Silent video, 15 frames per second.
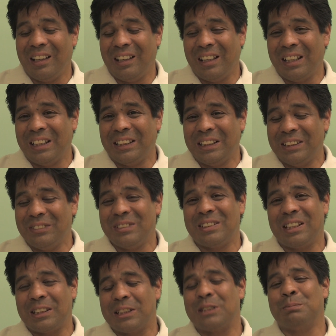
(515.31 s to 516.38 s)
And it was
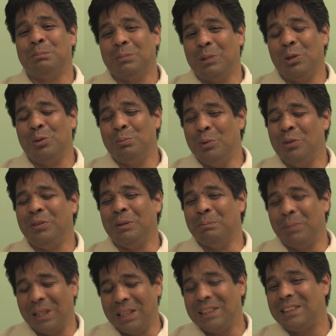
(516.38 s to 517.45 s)
like a small moving
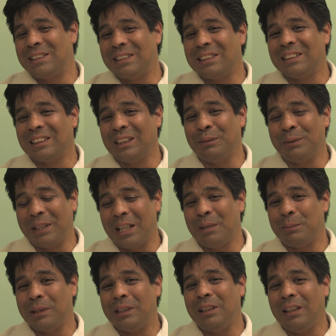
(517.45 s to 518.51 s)
bus coming
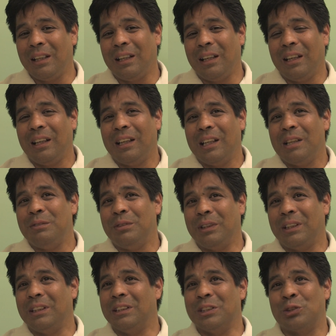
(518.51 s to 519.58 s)
at me, if you
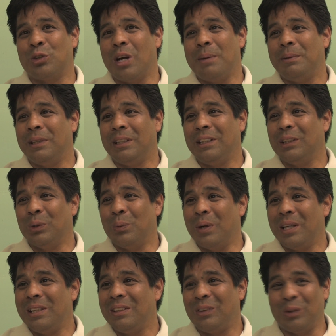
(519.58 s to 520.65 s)
could describe it any other
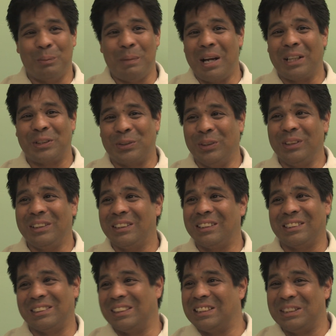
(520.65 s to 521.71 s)
way, or Mack truck,
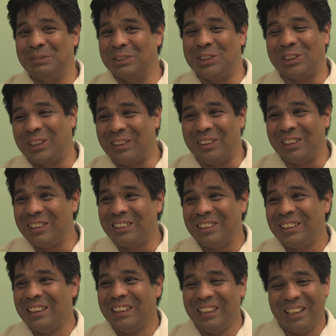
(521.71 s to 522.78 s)
because it's even
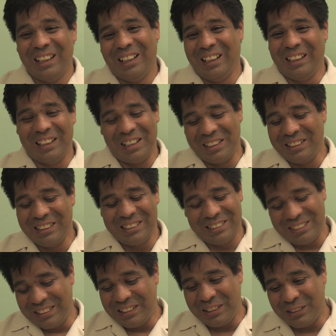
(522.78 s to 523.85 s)
scarier.
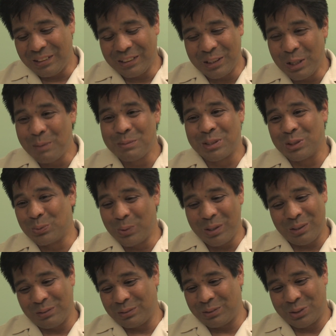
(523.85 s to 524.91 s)
And here it comes, this
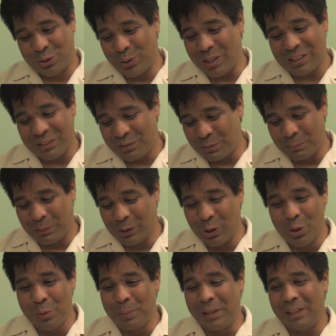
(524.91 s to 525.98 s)
whale directly from
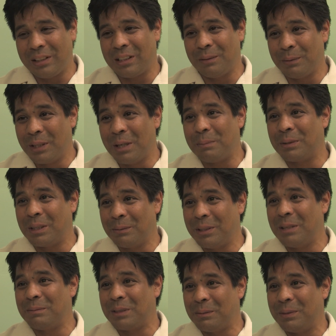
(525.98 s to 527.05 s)
below me, coming up,
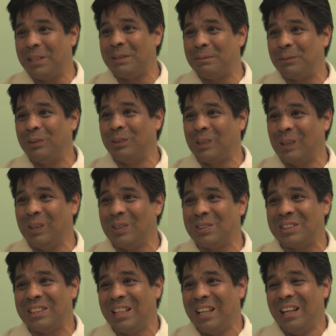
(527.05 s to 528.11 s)
real
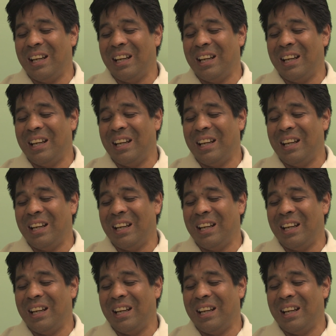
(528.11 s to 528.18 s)
close.